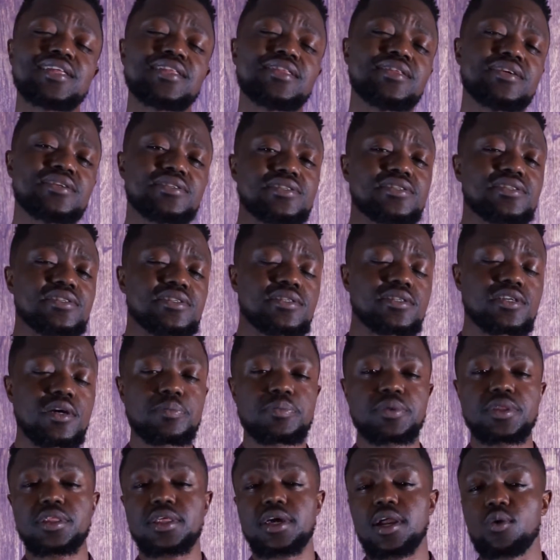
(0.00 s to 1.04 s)
This is
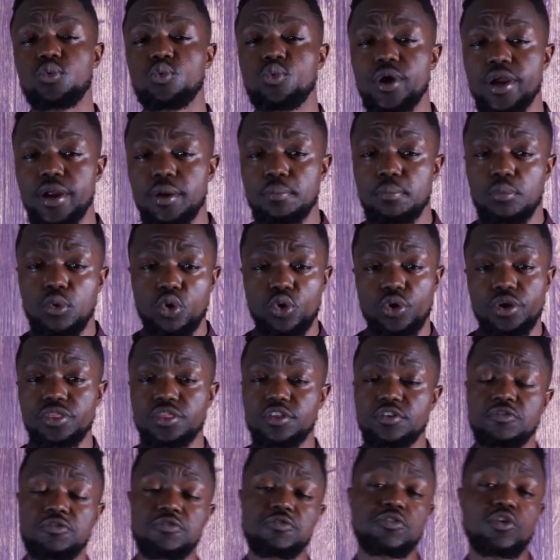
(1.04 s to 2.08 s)
something that I wear more in
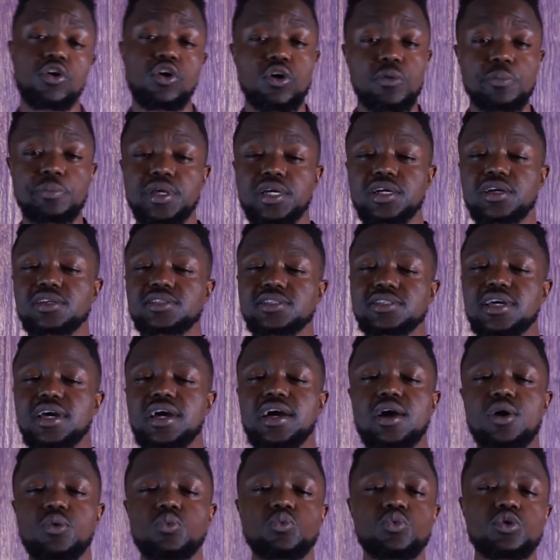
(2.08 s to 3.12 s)
the fall because of
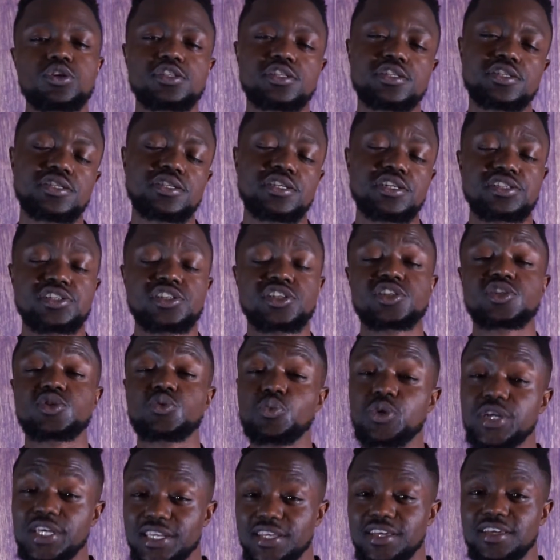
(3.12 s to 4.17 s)
how woodsy and
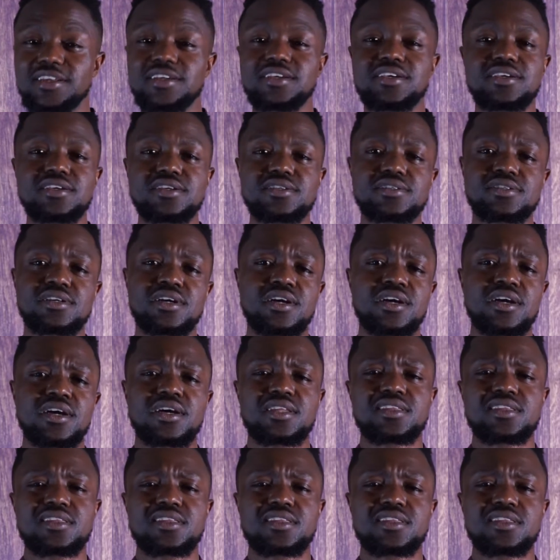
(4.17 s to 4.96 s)
sweet it is.